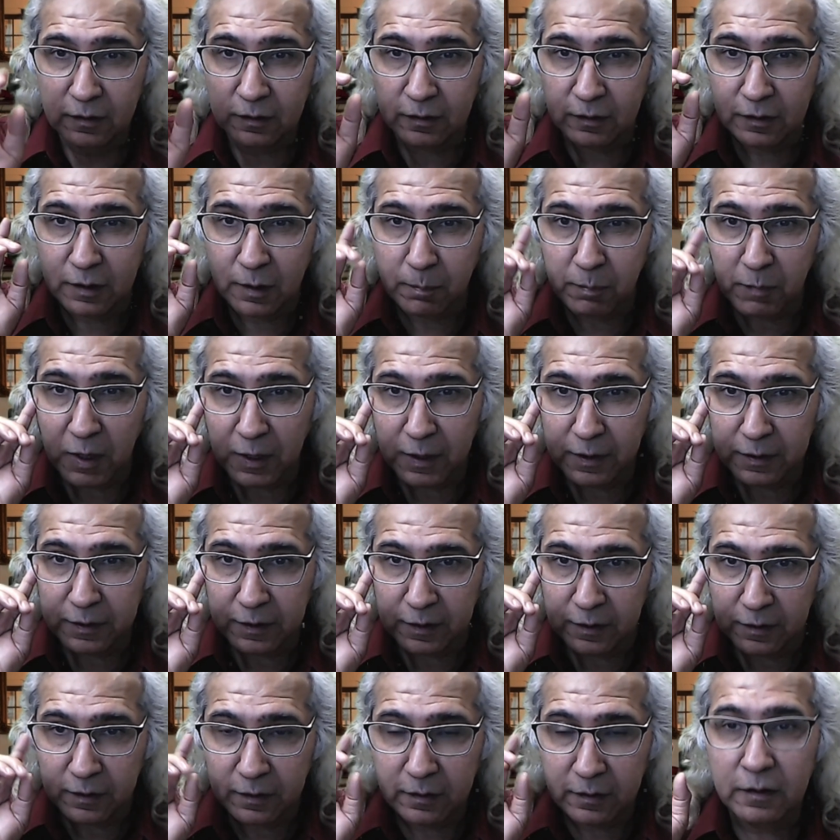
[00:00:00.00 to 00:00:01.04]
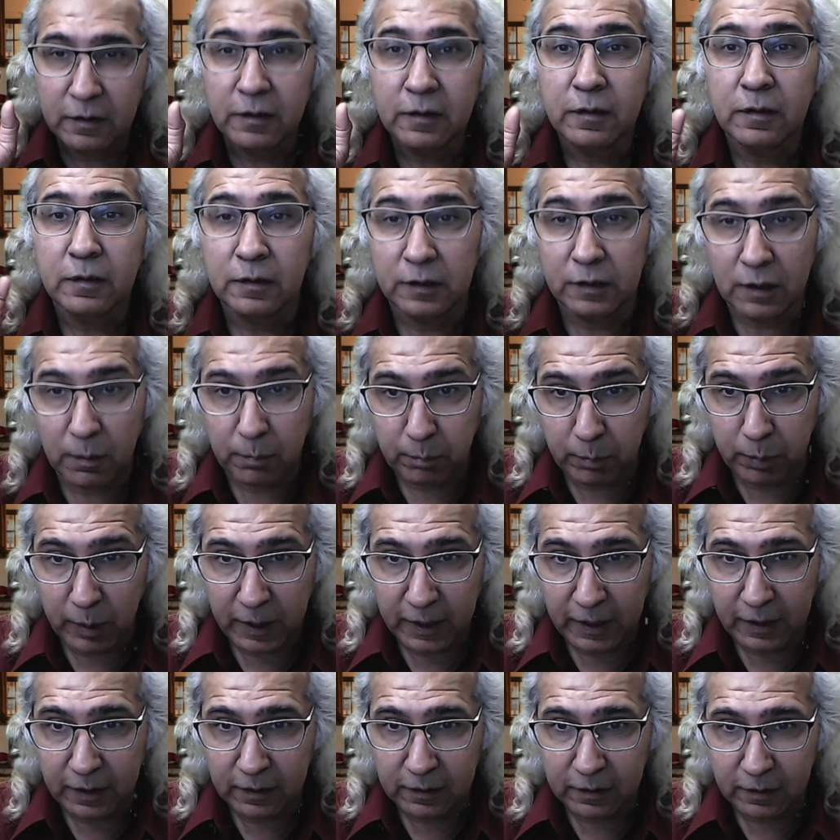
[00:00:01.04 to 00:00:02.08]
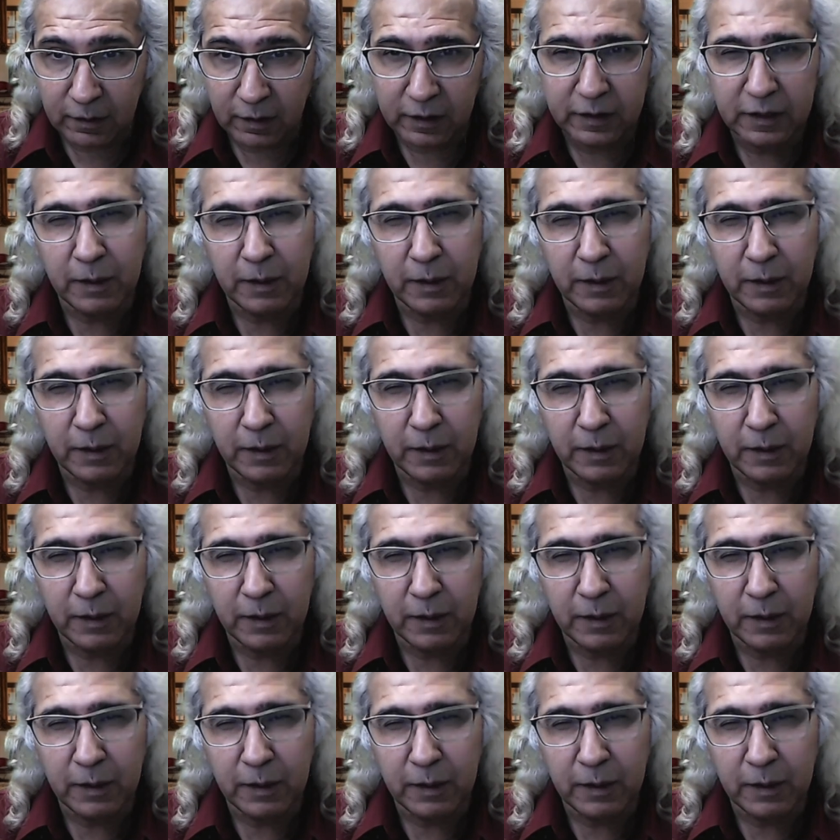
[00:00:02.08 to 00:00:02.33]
the mind, the brain, right?